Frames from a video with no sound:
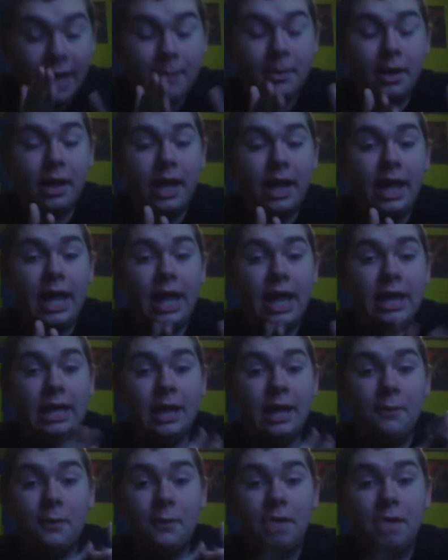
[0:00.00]
out of my head, and
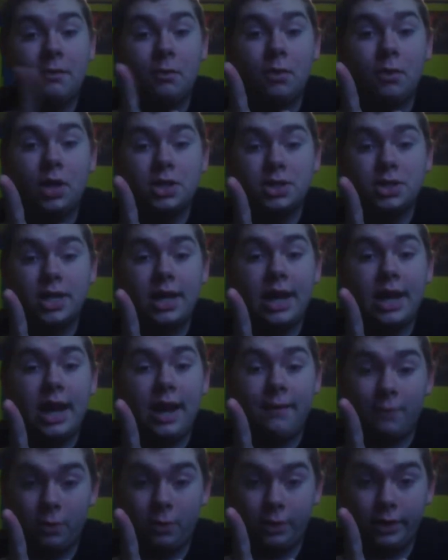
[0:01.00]
I will never watch that
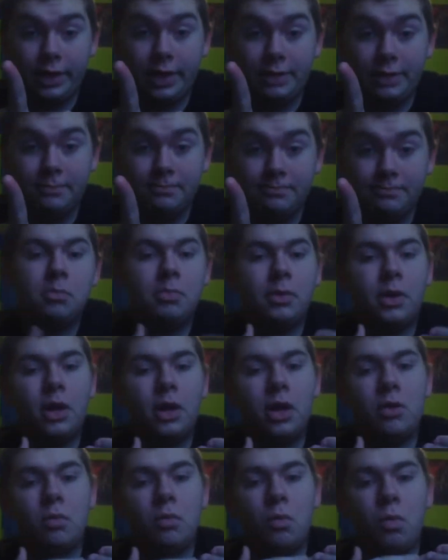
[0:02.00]
ever again.
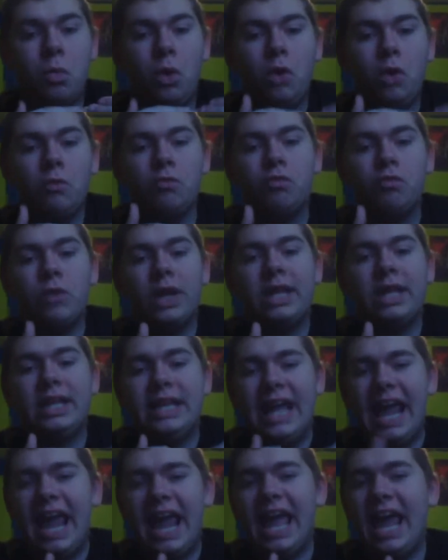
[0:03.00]
But what
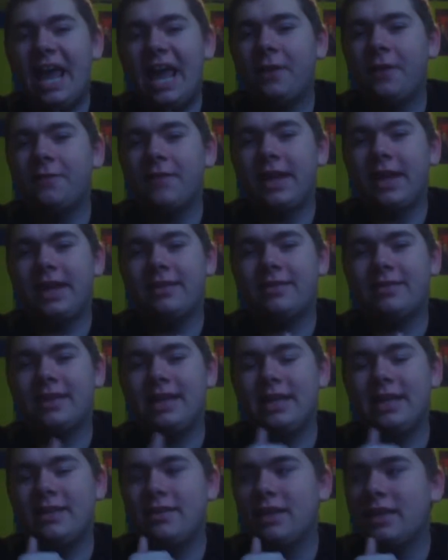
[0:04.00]
really elevates
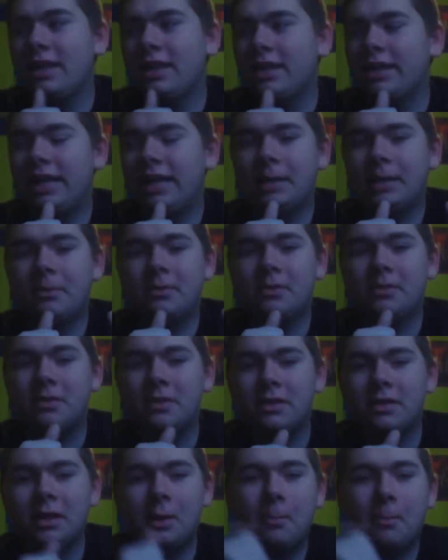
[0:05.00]
is, like,
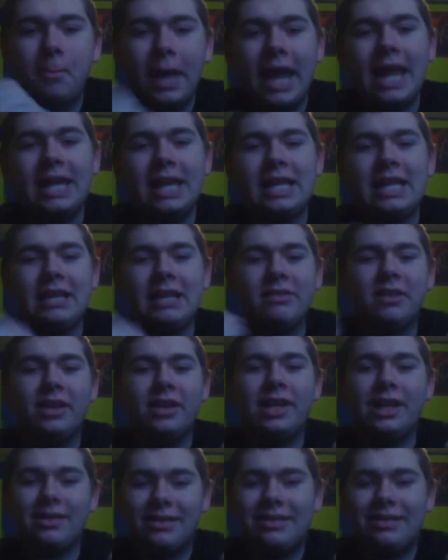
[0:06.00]
you know, Panty is
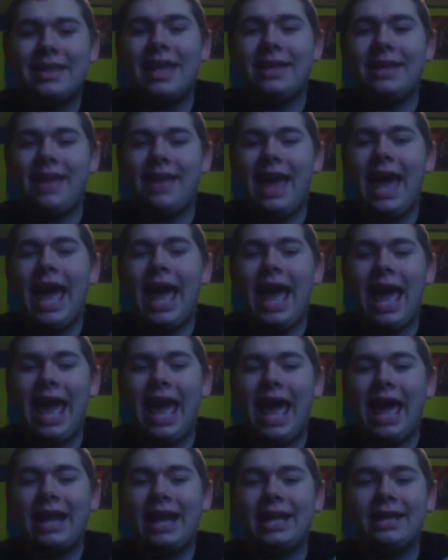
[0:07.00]
literally a sex
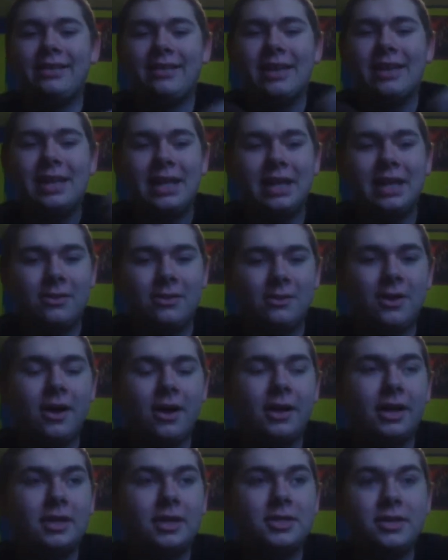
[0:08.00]
addict, and
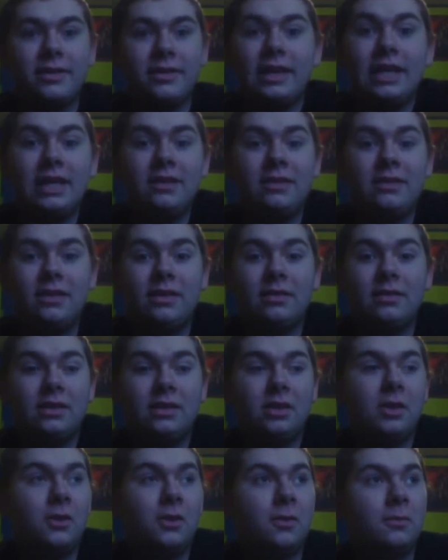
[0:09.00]
Stalking just eats,
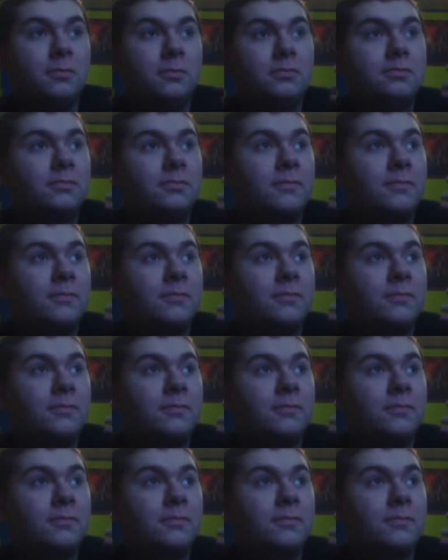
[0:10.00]
you know,